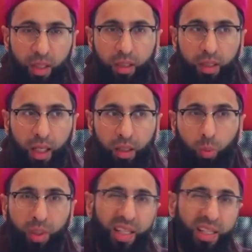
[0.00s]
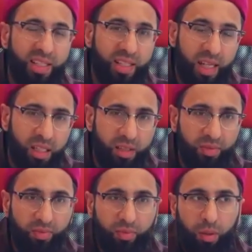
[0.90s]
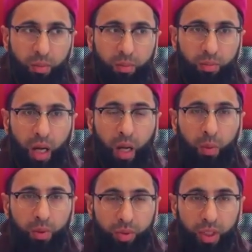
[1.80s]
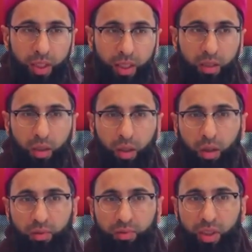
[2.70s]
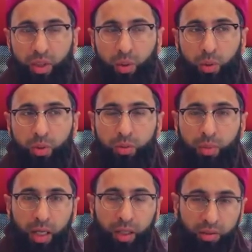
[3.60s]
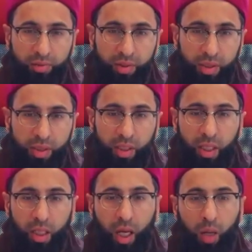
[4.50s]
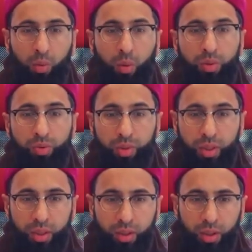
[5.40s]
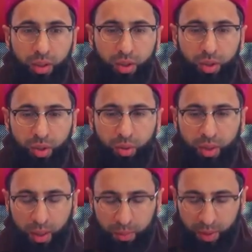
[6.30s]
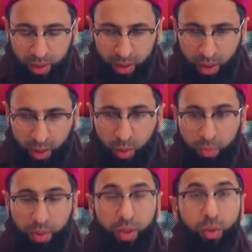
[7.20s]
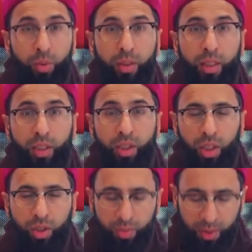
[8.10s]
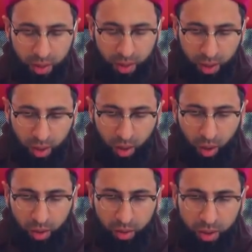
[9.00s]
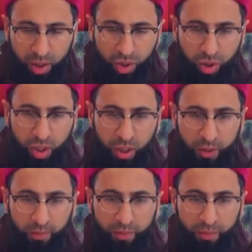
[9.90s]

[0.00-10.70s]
that we can sense from our reading of the autobiographies and what was written during that period. And I hope that you will indulge me on this journey.